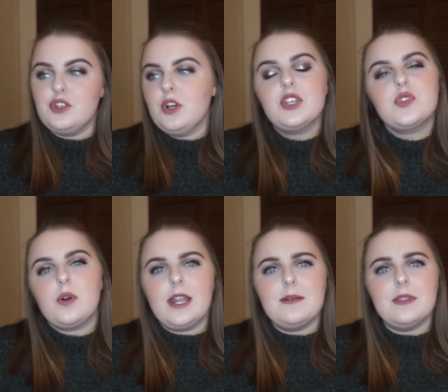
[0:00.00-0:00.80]

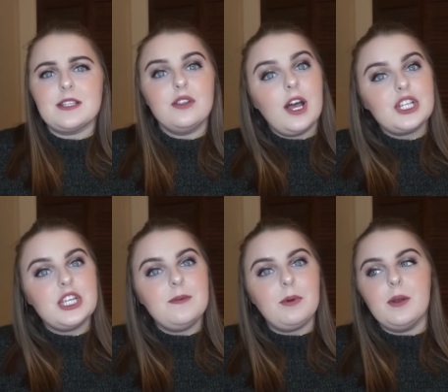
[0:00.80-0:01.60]
drugstore item. It's a lot
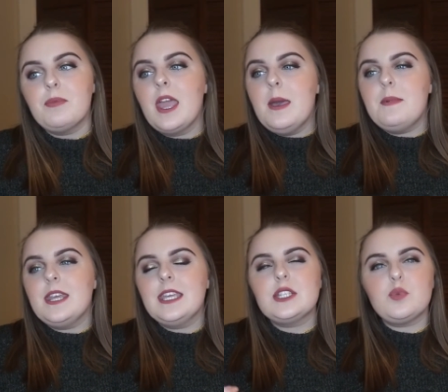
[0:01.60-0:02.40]
cheaper, but
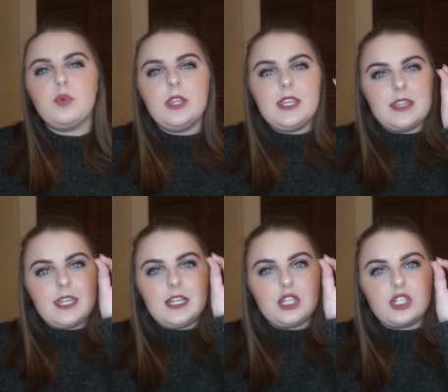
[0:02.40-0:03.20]
it gets really
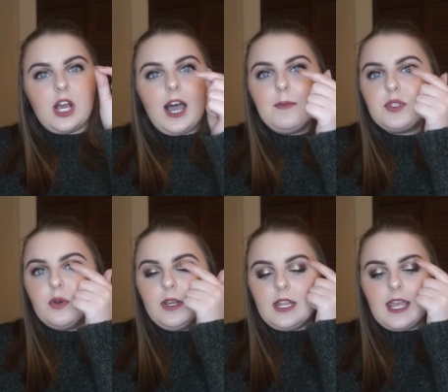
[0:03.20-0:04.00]
thin at the top,
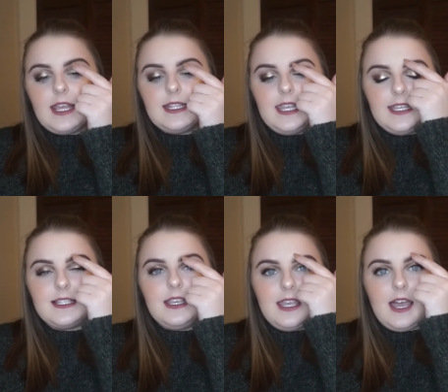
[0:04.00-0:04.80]
so it
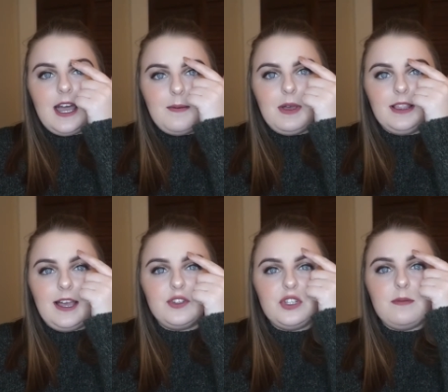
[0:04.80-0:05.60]
easily
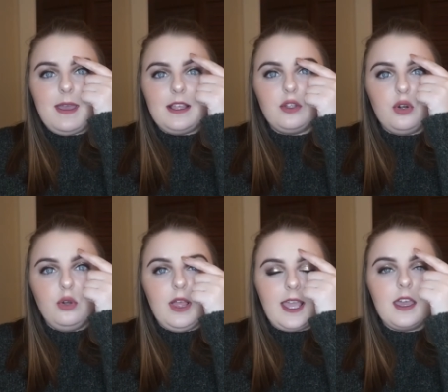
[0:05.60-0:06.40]
allows you to make
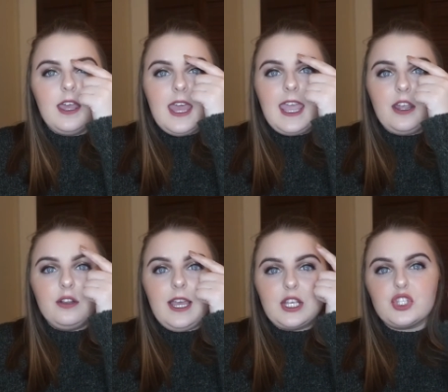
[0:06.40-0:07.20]
little like
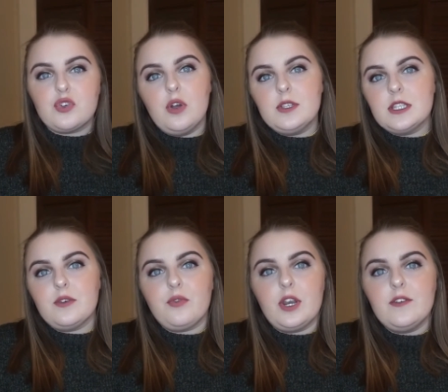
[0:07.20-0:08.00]
hair-like strokes at the
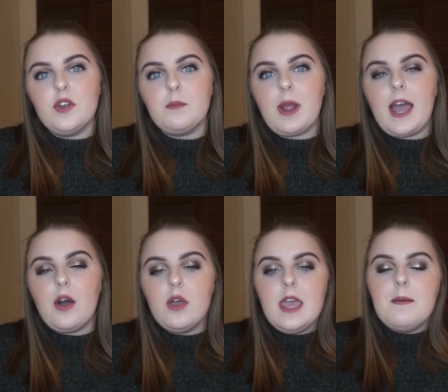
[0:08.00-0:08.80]
front of your
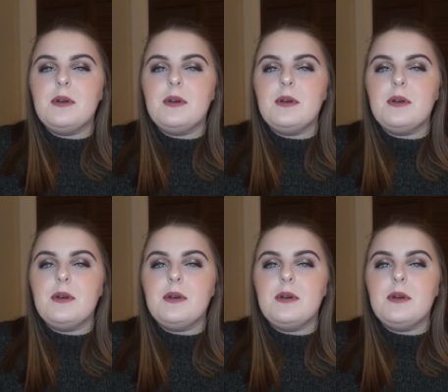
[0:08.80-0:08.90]
brow,